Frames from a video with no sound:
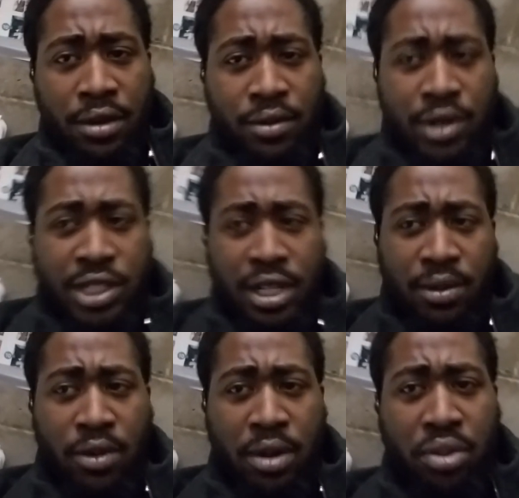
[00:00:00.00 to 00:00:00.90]
What's
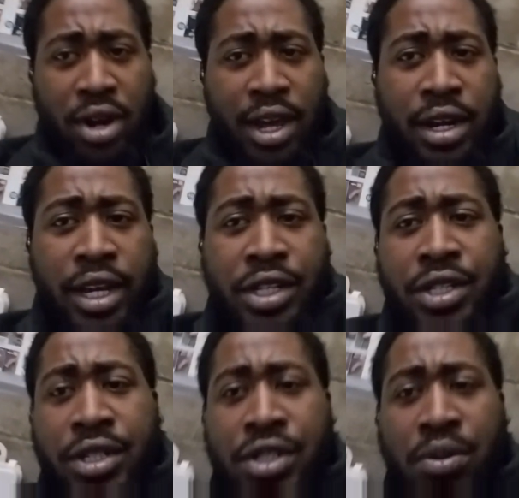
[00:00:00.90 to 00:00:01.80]
up, One Pride
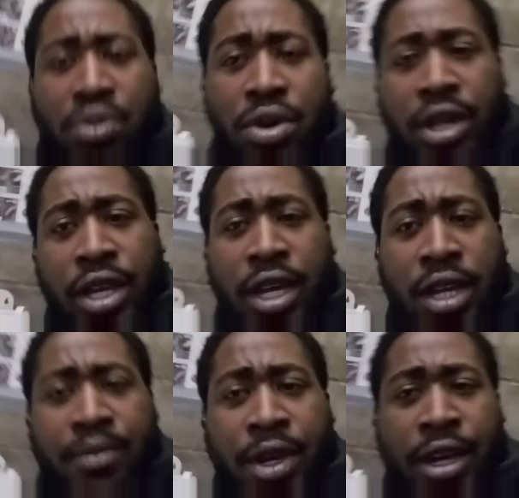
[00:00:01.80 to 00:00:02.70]
Nation? It's your boy
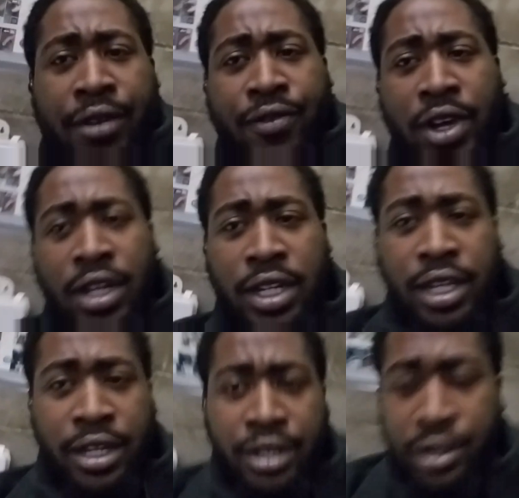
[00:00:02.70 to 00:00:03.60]
King, man.
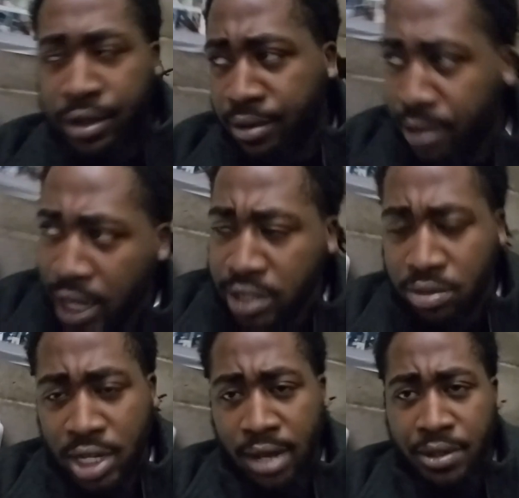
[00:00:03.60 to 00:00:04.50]
Finally, got some
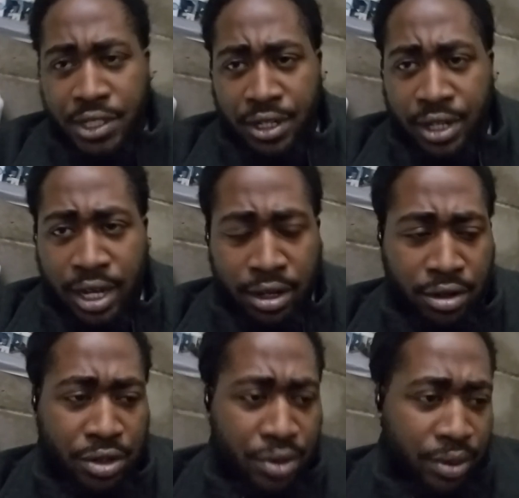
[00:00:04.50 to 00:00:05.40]
time to sit down
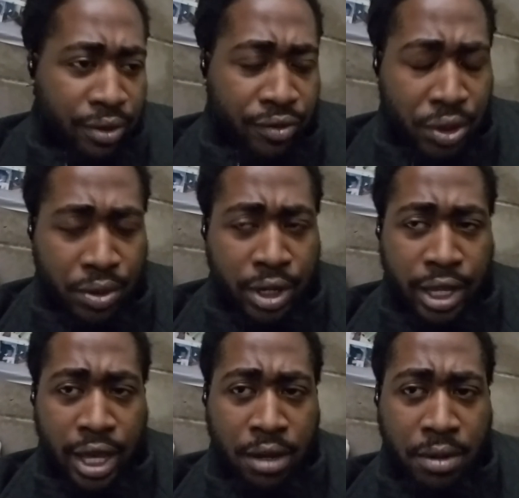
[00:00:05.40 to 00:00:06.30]
and do a review of the
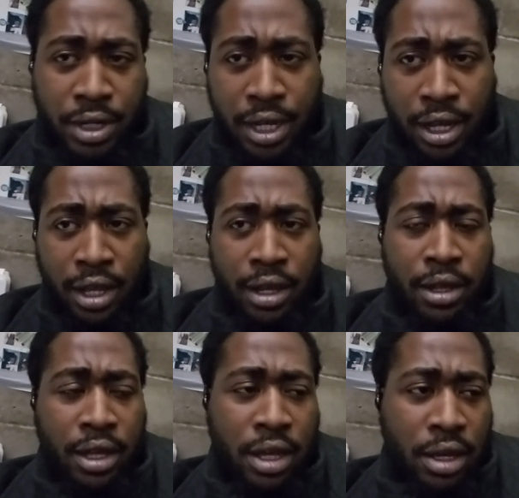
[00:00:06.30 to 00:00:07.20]
game today.
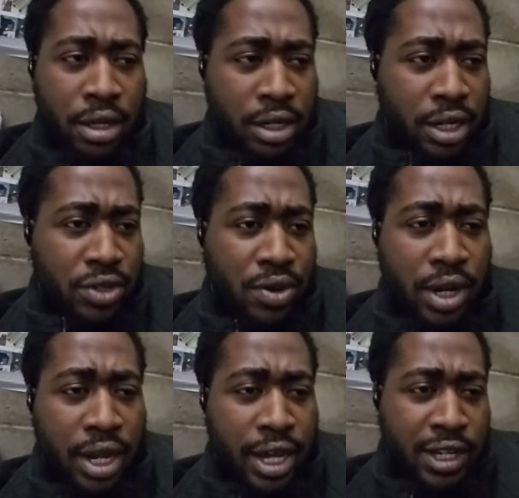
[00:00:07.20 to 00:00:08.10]
Detroit
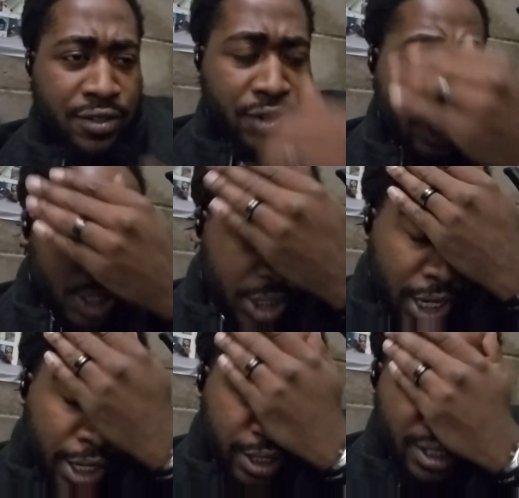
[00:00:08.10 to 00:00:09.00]
Lions versus the
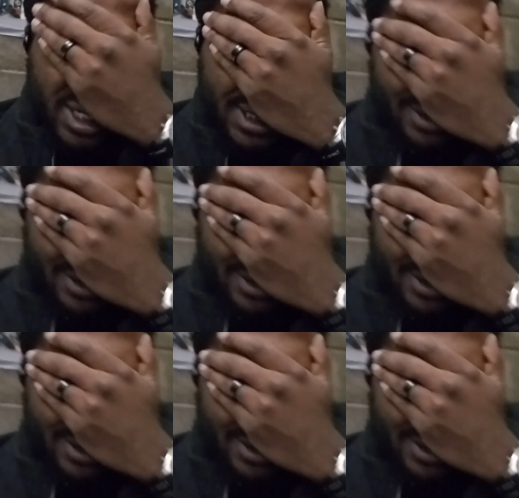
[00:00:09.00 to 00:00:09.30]
Giants.